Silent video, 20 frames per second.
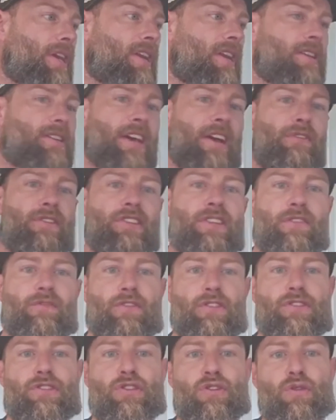in a deficit
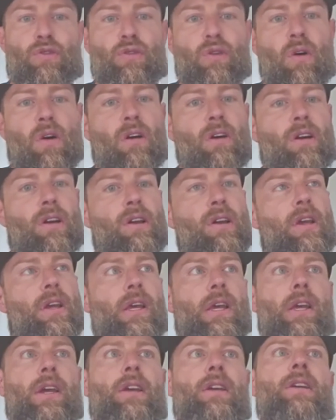for too long
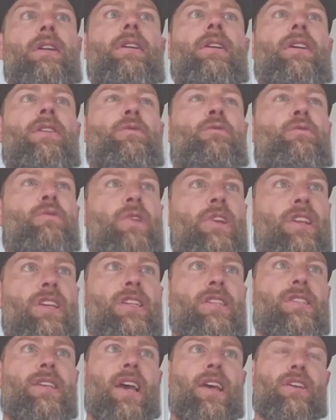can really
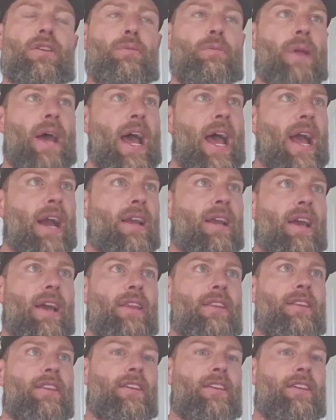set you back. And